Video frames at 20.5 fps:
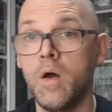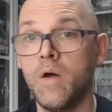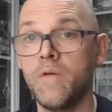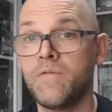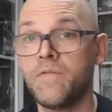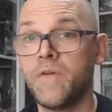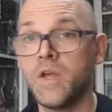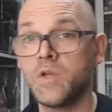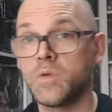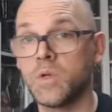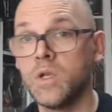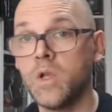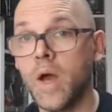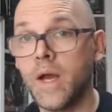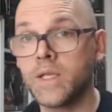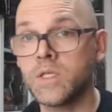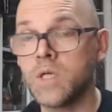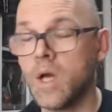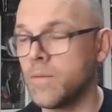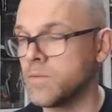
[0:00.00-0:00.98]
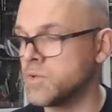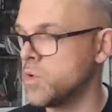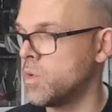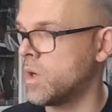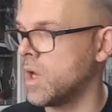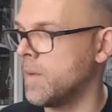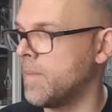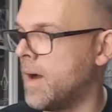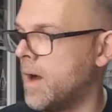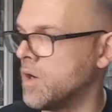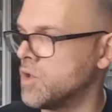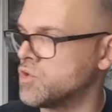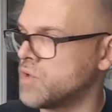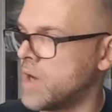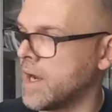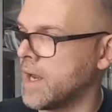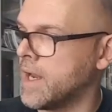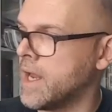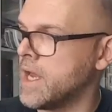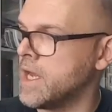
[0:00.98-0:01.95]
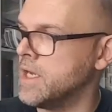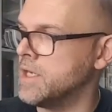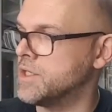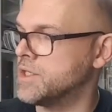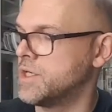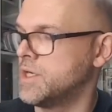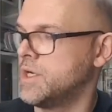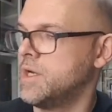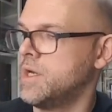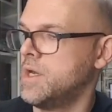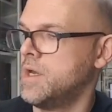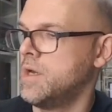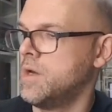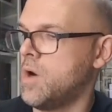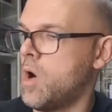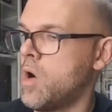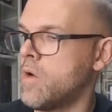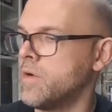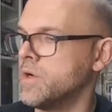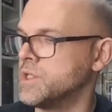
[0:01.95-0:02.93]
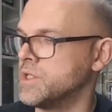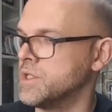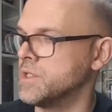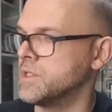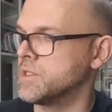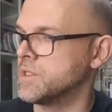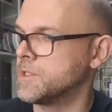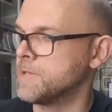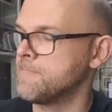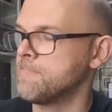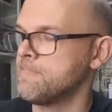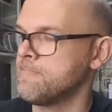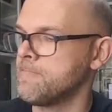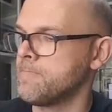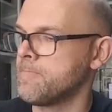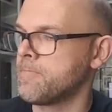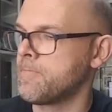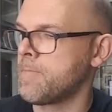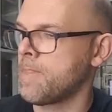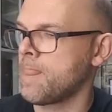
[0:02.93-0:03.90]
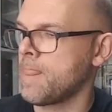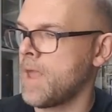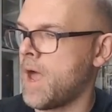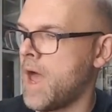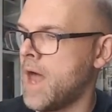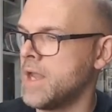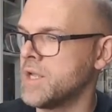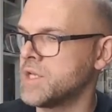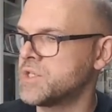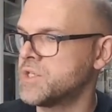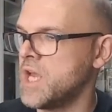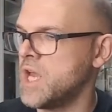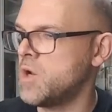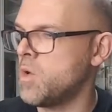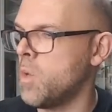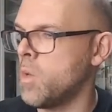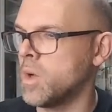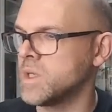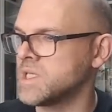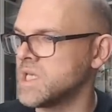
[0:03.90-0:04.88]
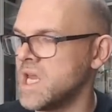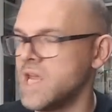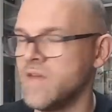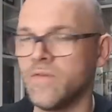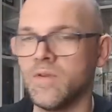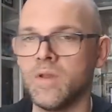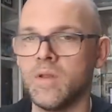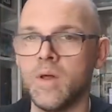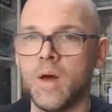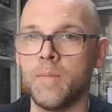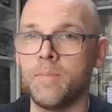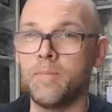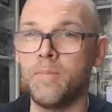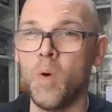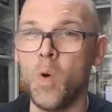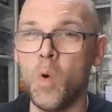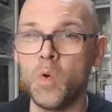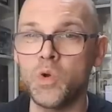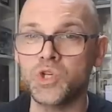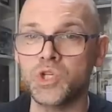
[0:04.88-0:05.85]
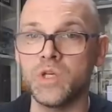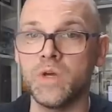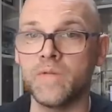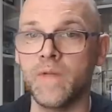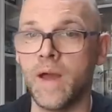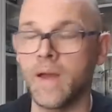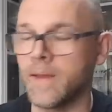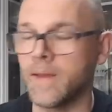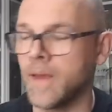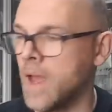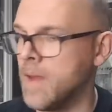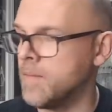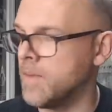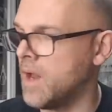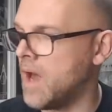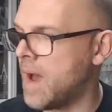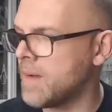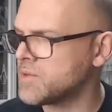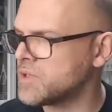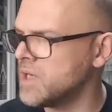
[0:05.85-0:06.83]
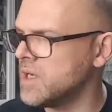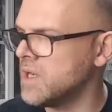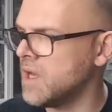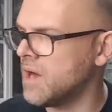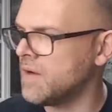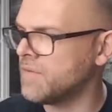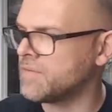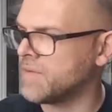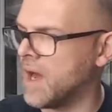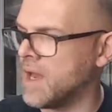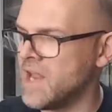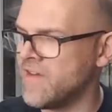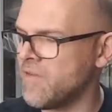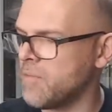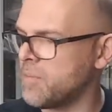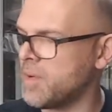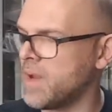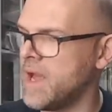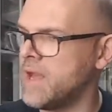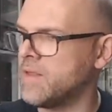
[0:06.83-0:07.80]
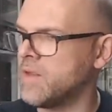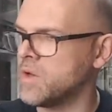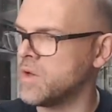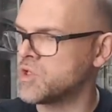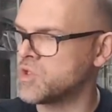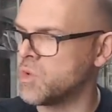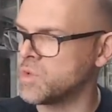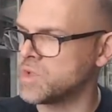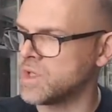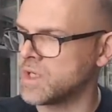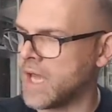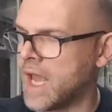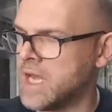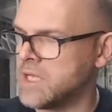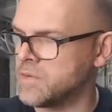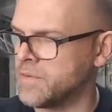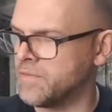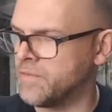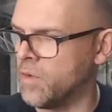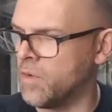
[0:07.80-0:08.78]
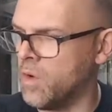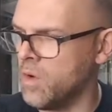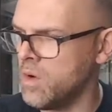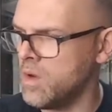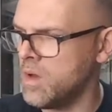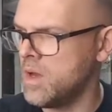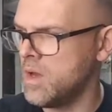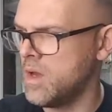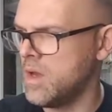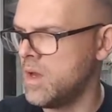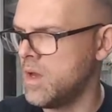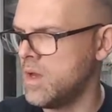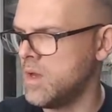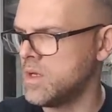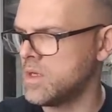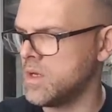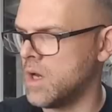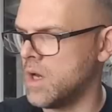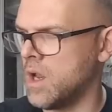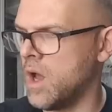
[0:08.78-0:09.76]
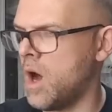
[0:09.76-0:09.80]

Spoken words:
her face would light up talking about Dragon Age Origins. And the sequel wasn't even a portion of that game. And I absolutely loved it. I never played those sorts of games before. An